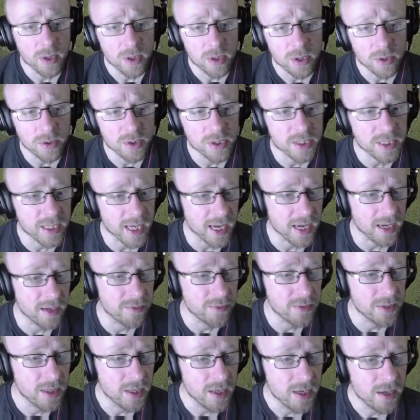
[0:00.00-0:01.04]

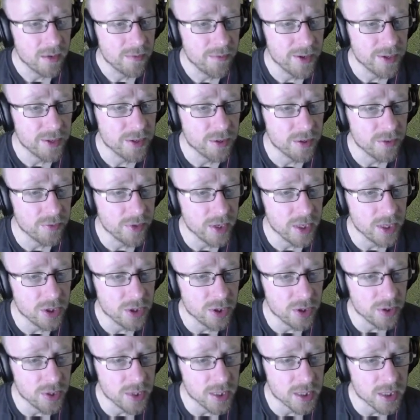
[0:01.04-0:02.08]
unscathed. Veteran range
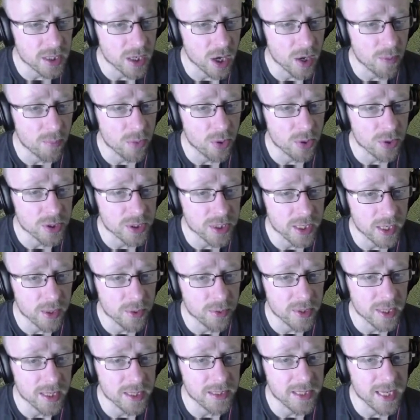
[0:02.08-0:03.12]
units are more
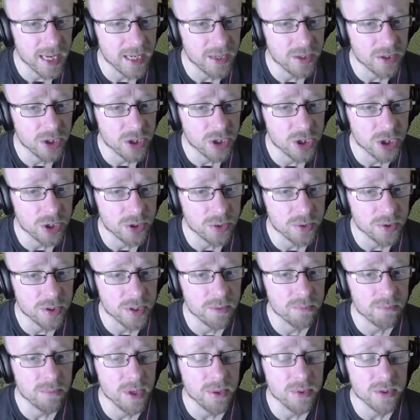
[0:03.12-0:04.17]
skilled and tend to choose the
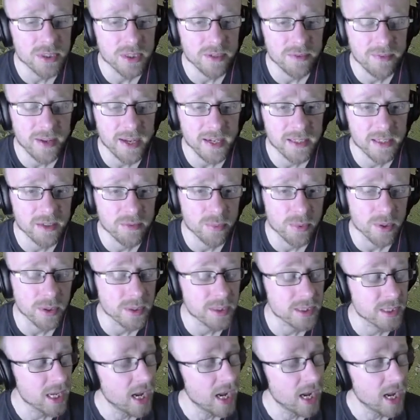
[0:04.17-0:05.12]
most effective ones,